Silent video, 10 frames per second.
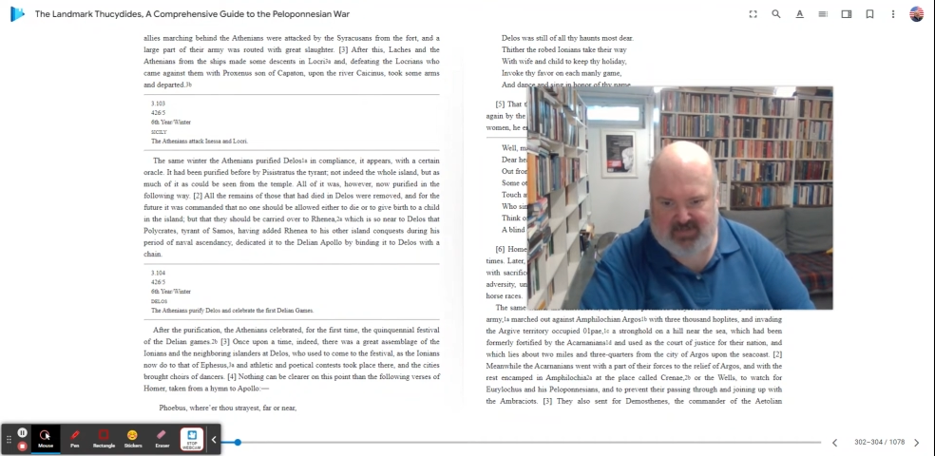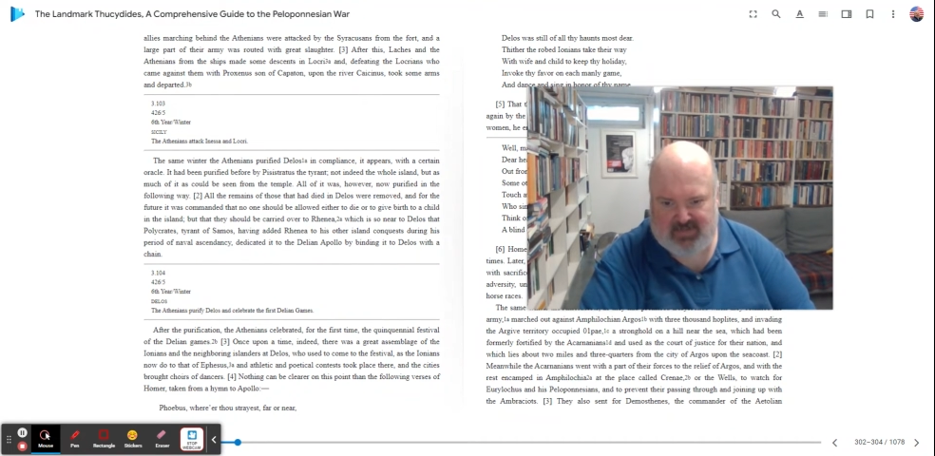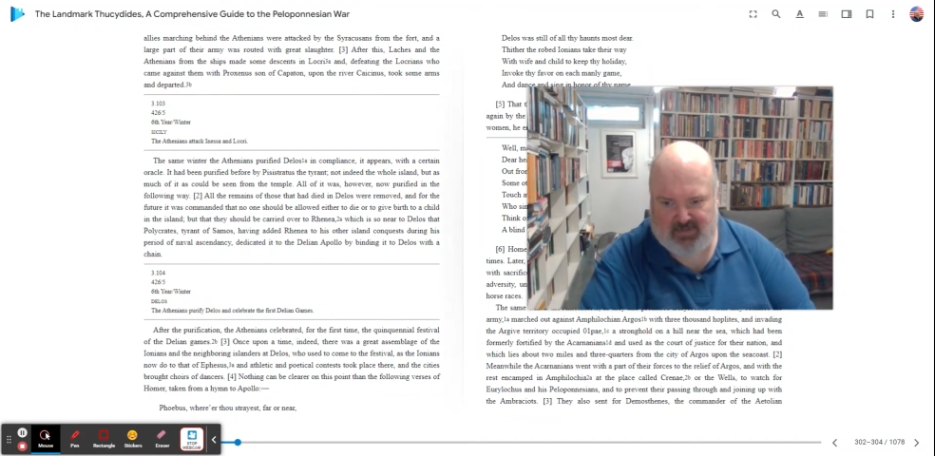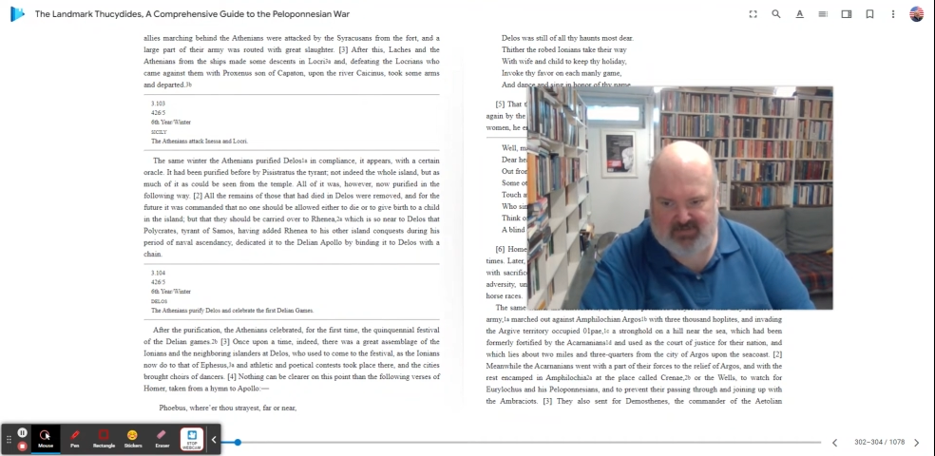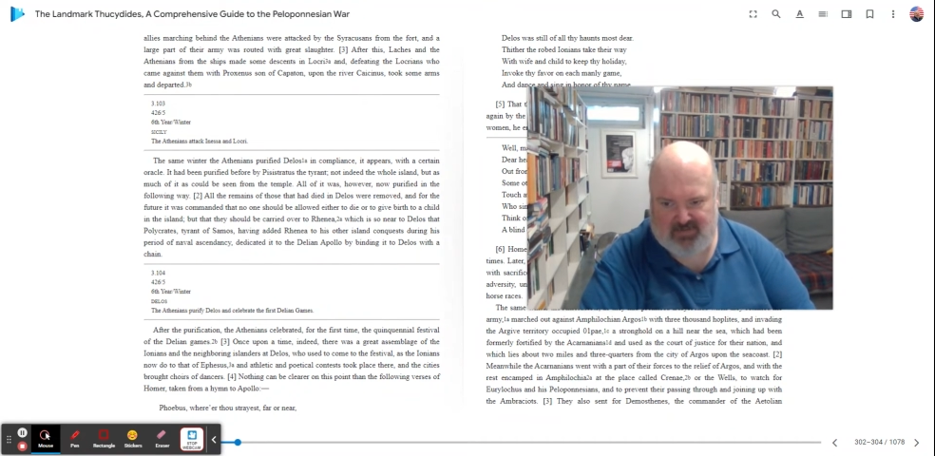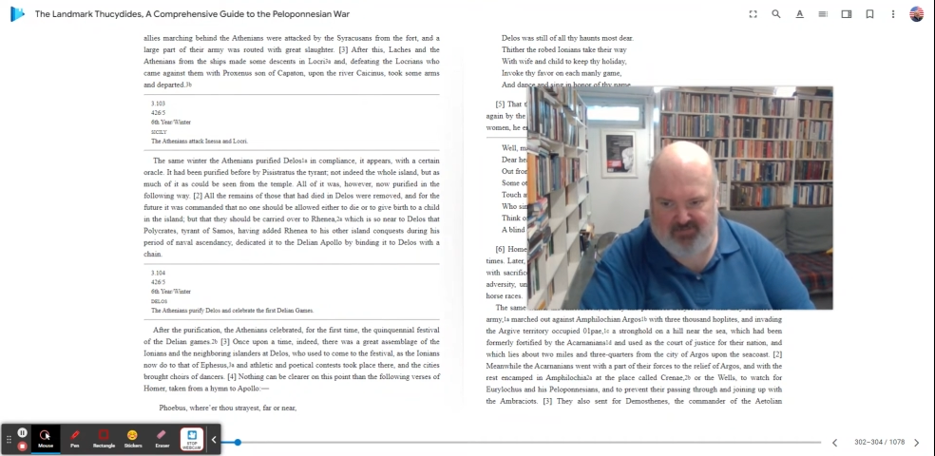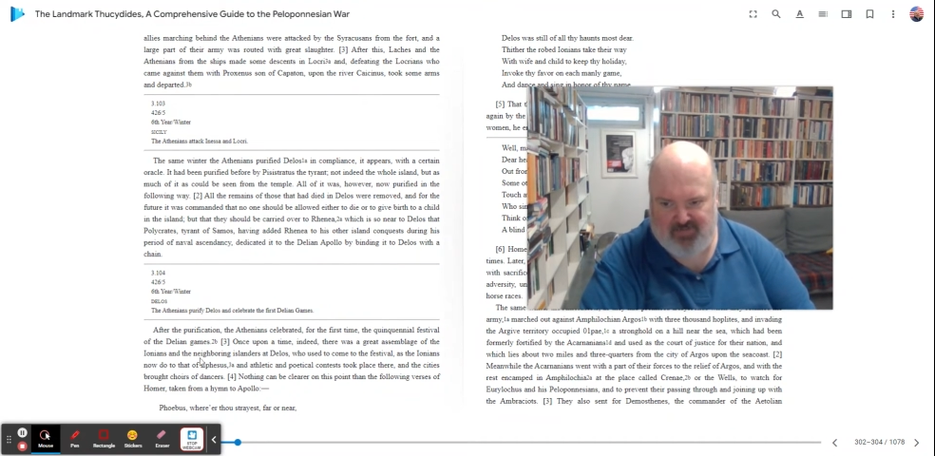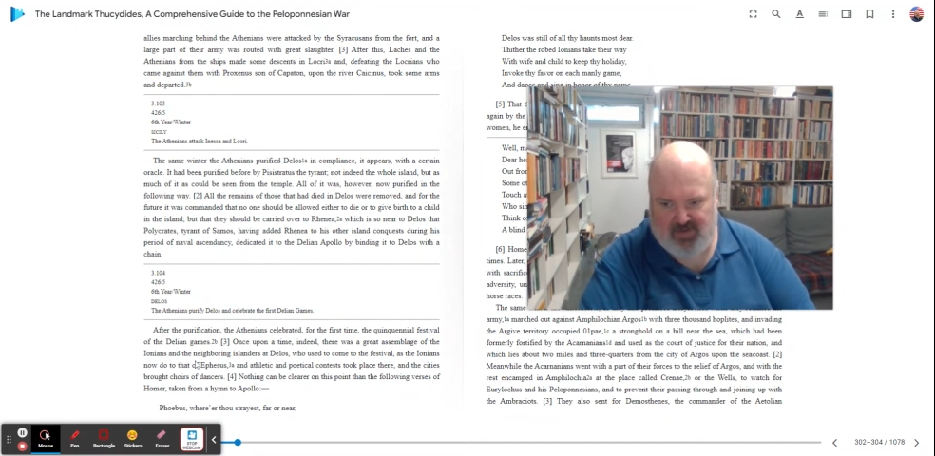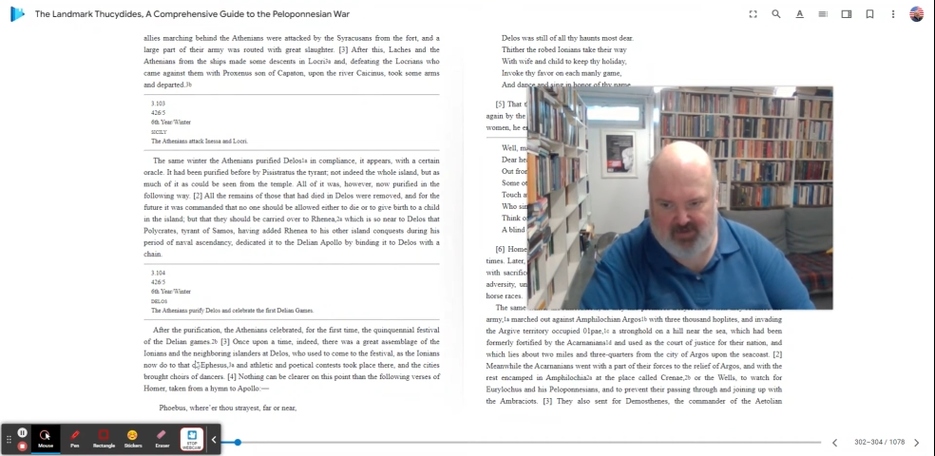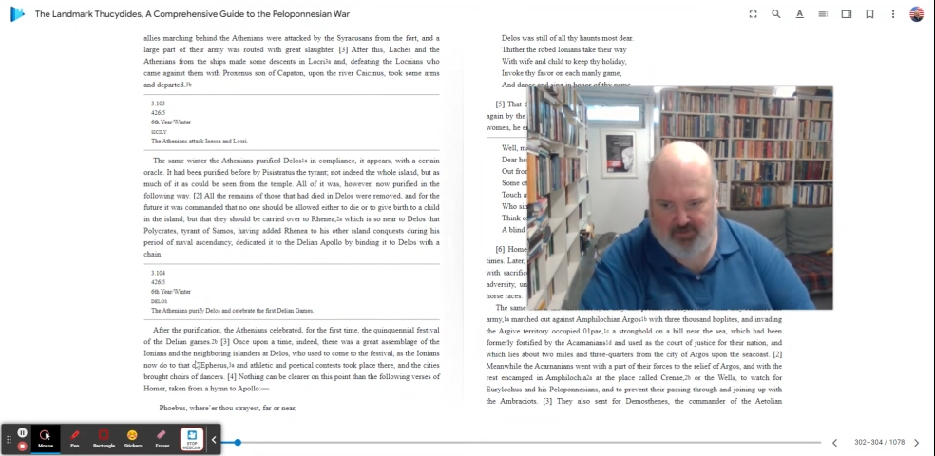assemblance
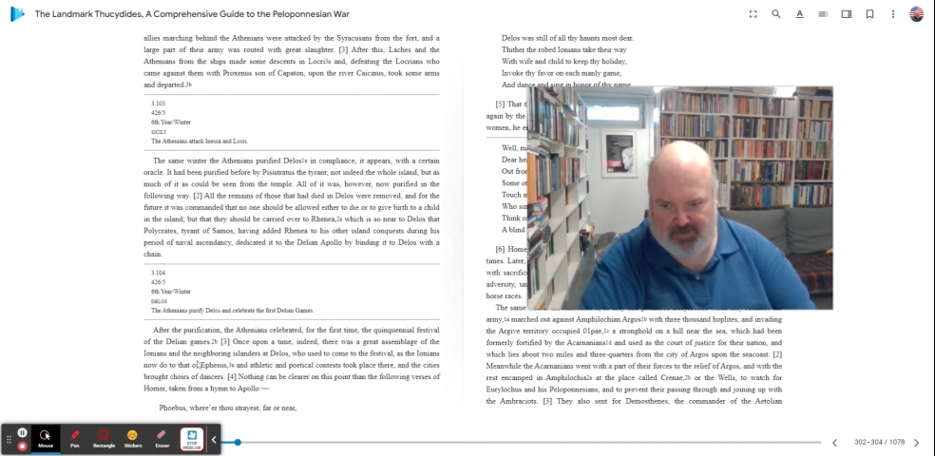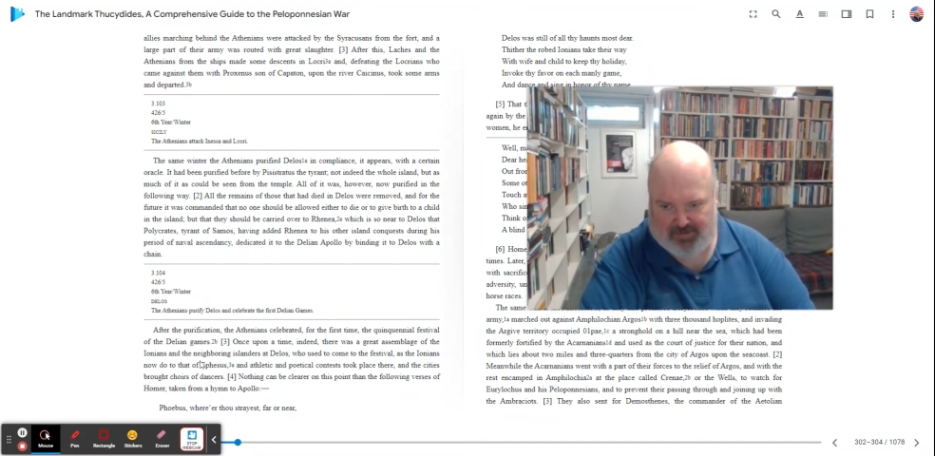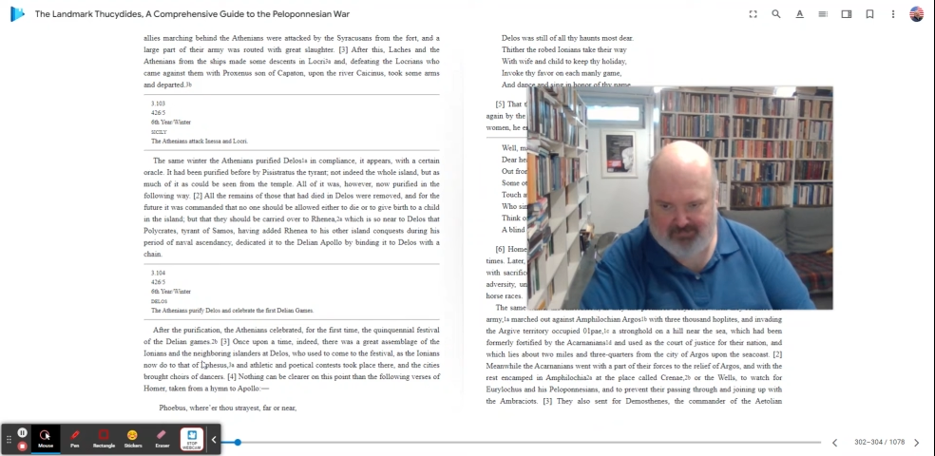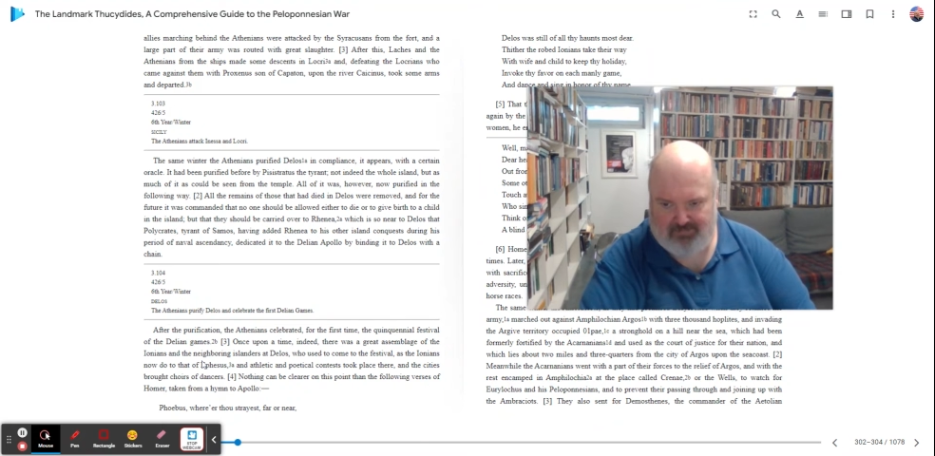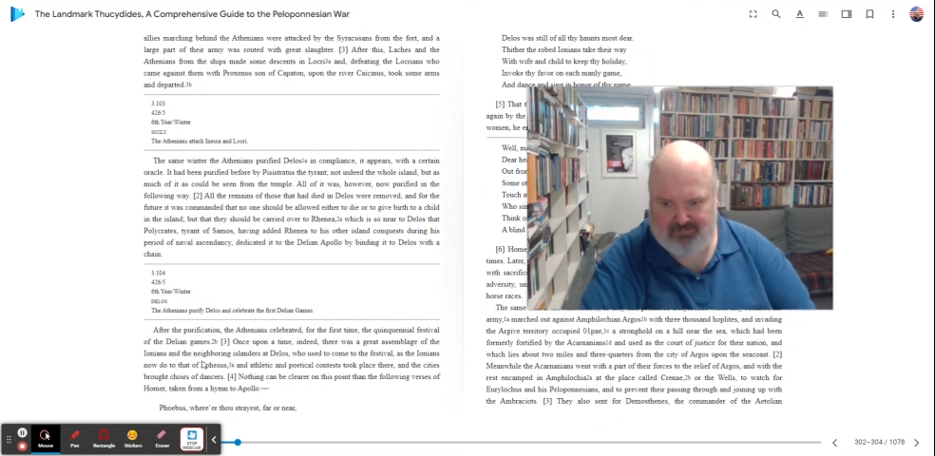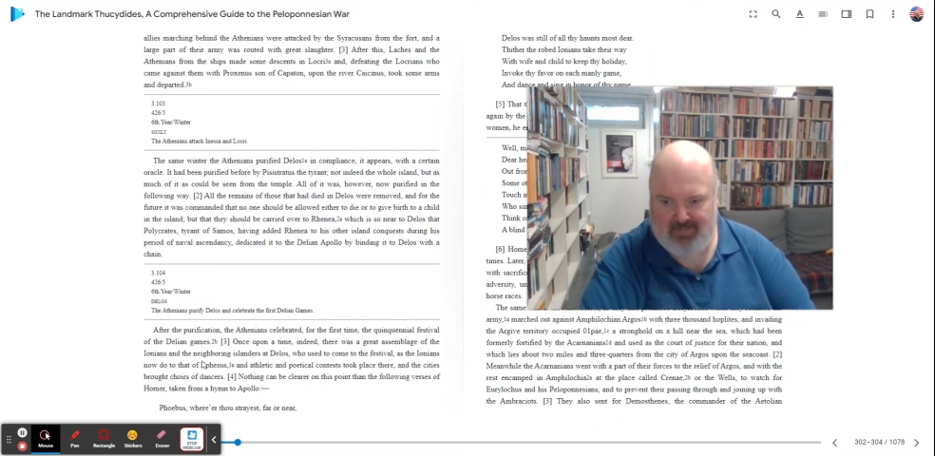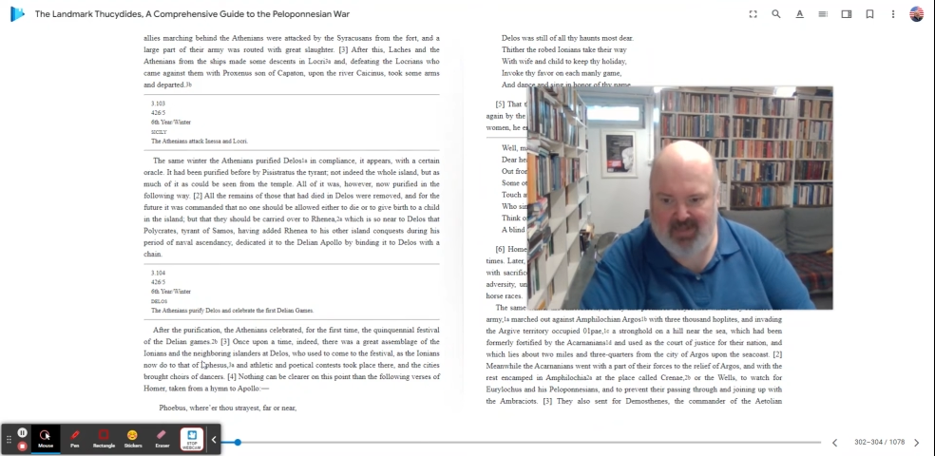of the Ionian